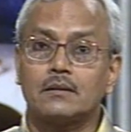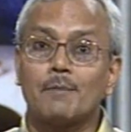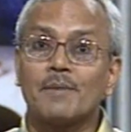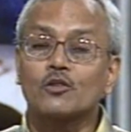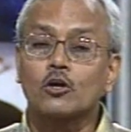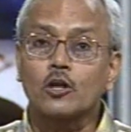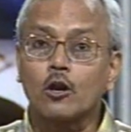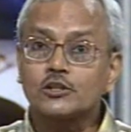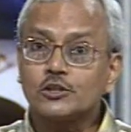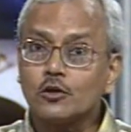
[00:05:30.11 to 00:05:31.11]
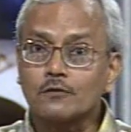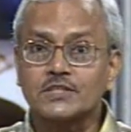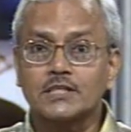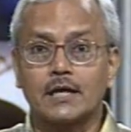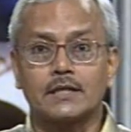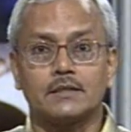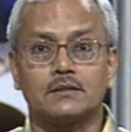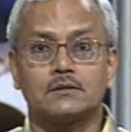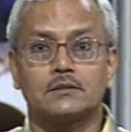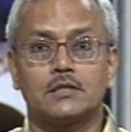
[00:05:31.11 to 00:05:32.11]
the methodology of
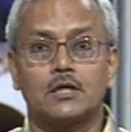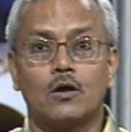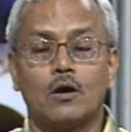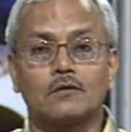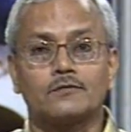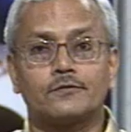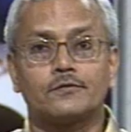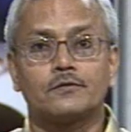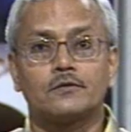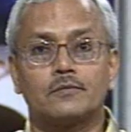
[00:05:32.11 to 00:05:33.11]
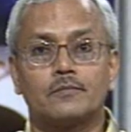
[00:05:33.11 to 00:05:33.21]
study of